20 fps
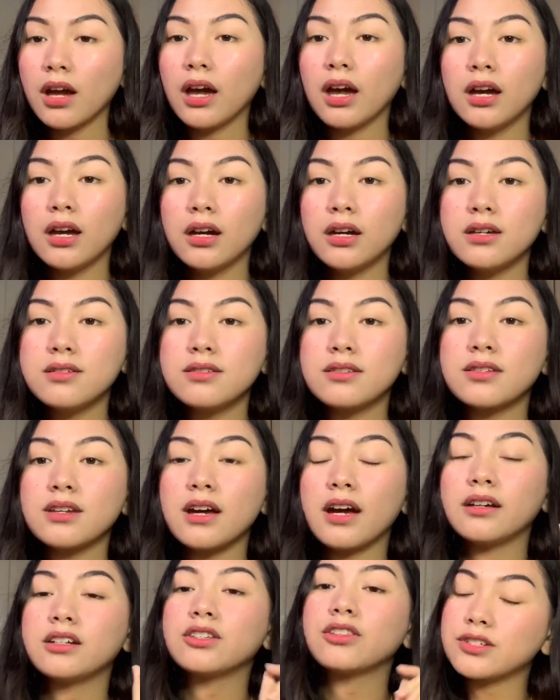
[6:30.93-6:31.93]
and
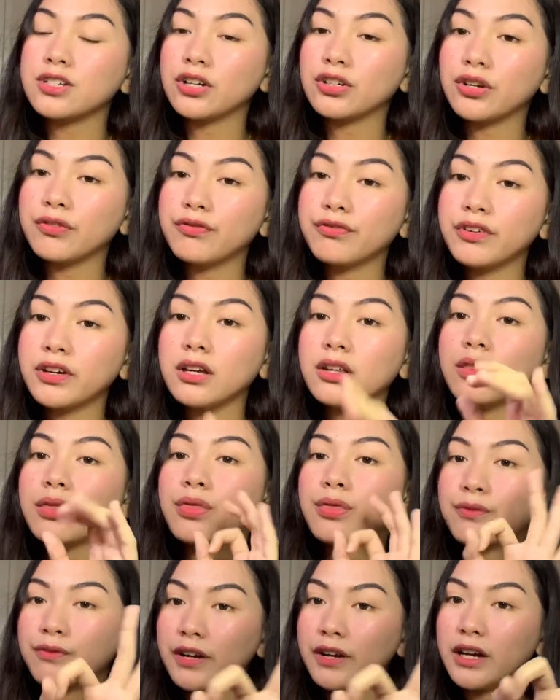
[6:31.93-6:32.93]
i did certificate
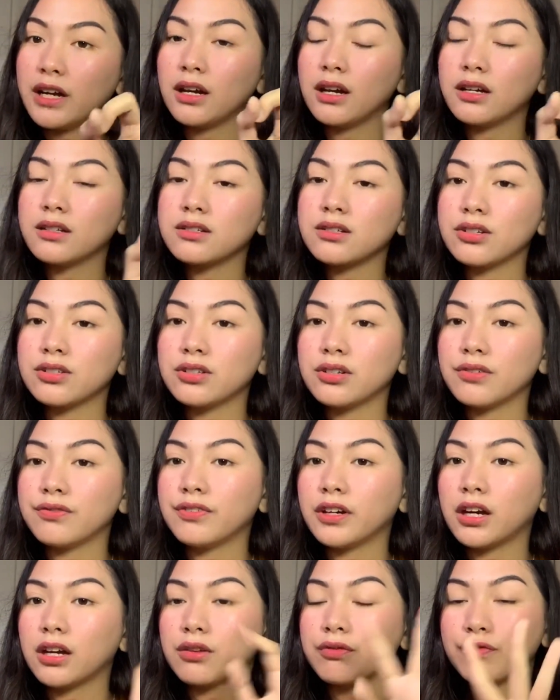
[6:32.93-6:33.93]
three and
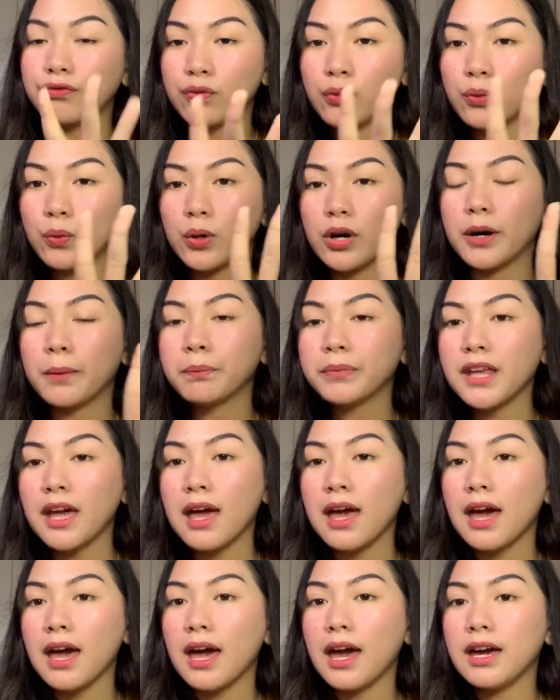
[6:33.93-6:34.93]
certificate four
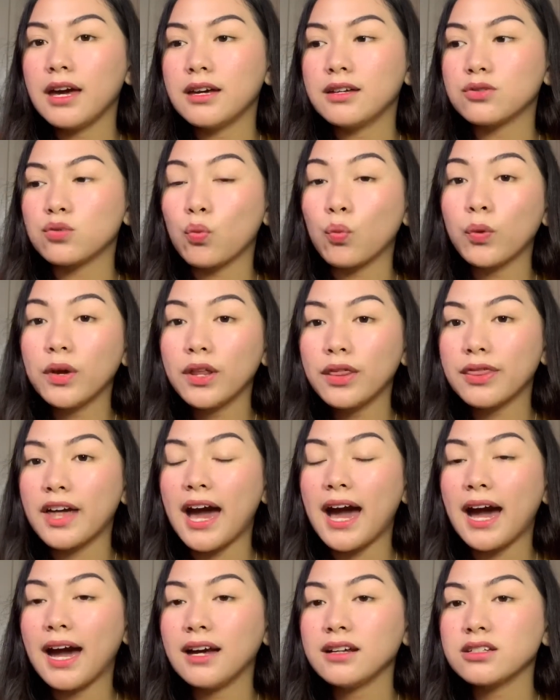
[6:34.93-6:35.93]
and with
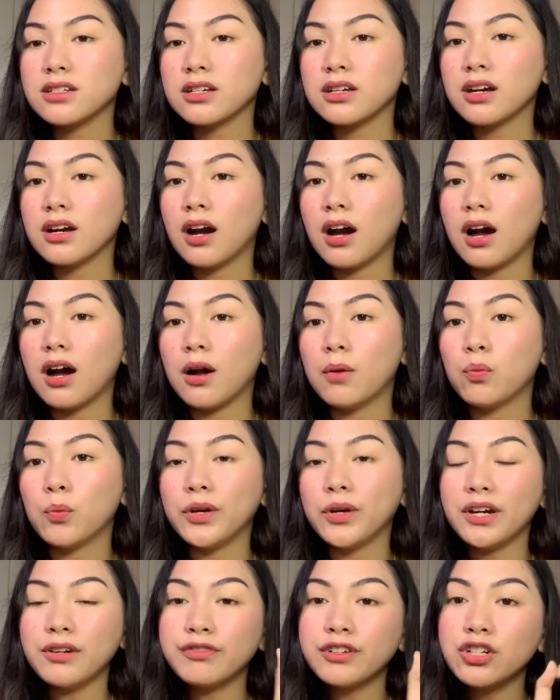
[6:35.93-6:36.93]
that um,
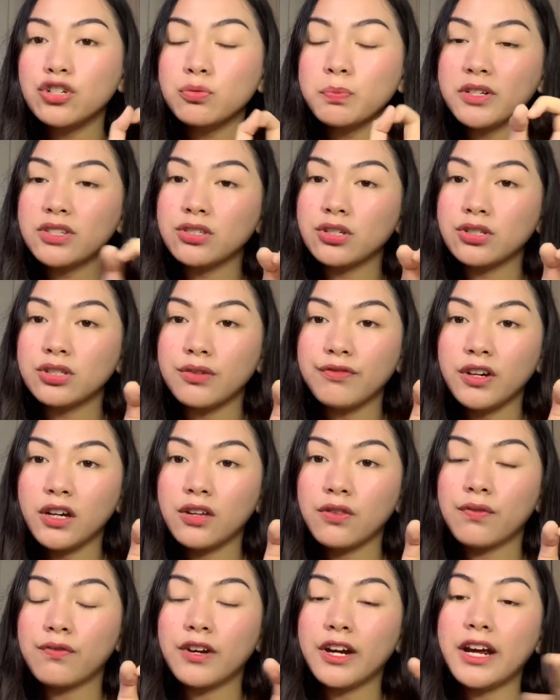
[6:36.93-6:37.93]
when i finished my
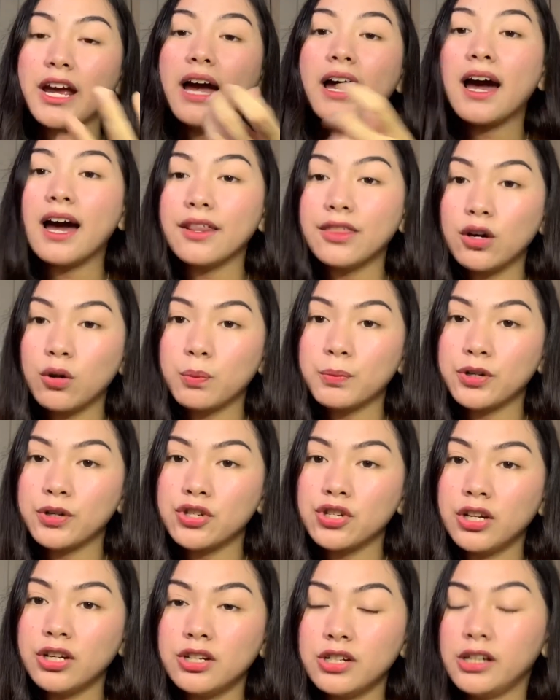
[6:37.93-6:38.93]
certificate three i had the
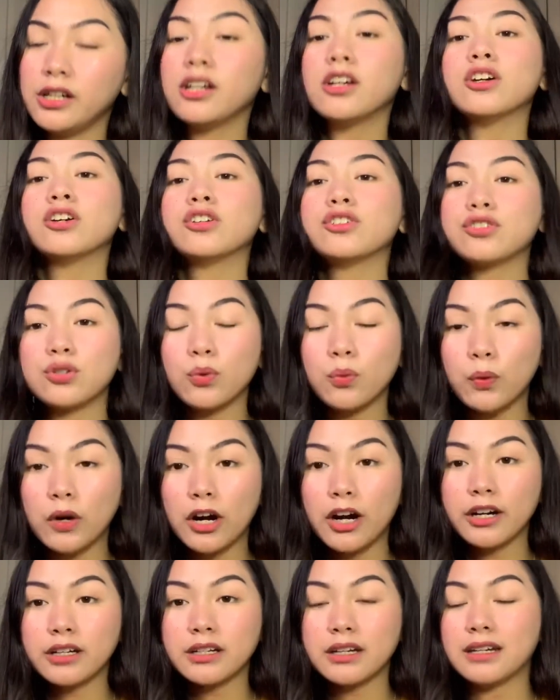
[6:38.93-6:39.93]
opportunity to
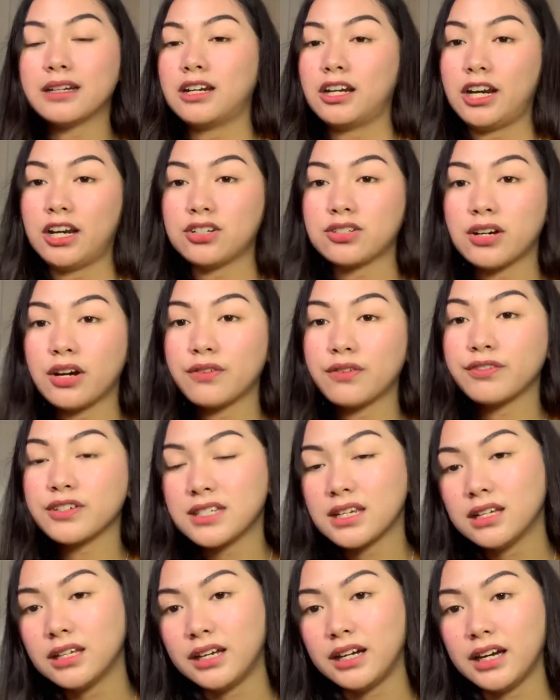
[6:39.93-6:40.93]
work in an aged care
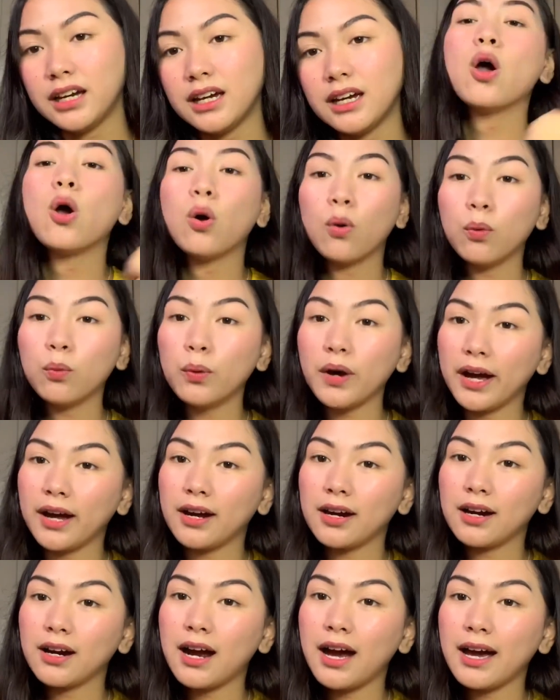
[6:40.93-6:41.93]
facility
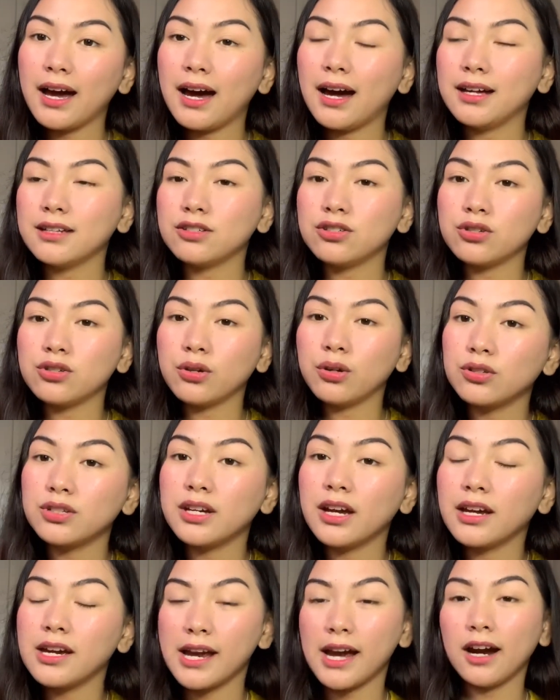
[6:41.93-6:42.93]
where i had to
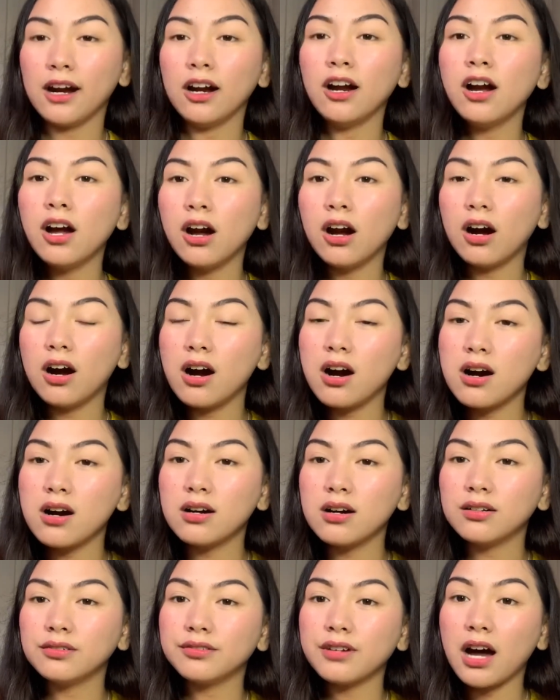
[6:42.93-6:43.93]
take care
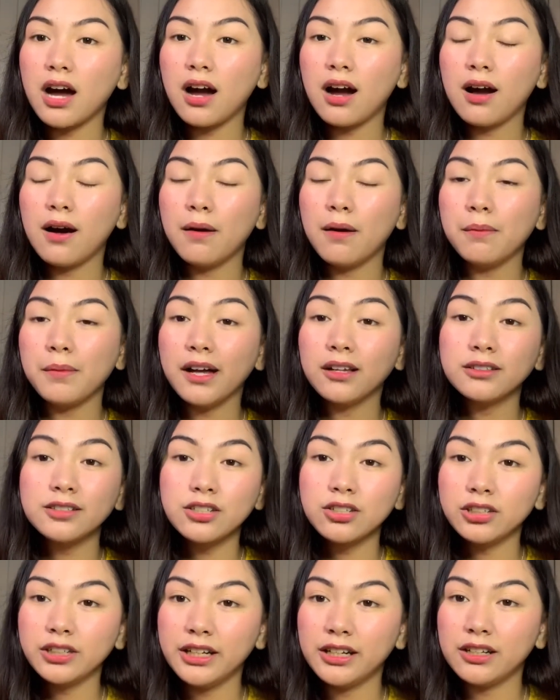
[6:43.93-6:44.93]
of um,
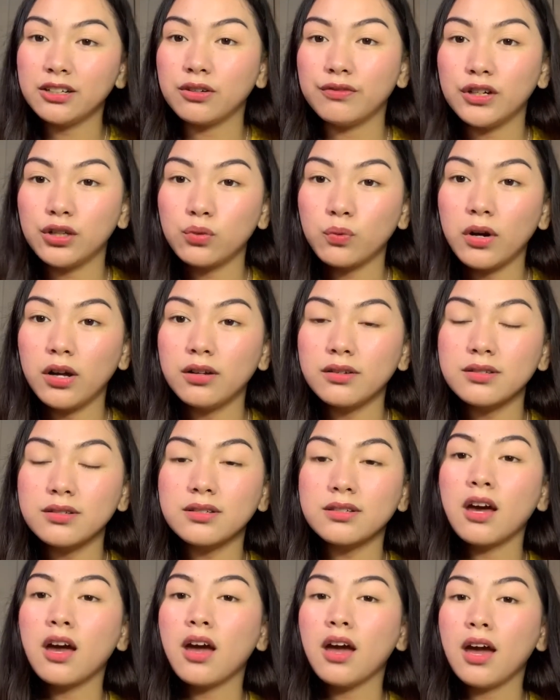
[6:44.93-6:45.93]
elderly
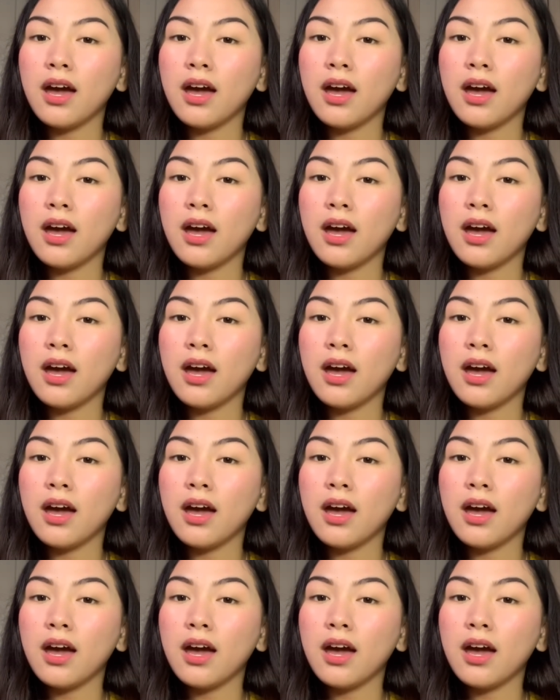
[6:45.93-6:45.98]
individuals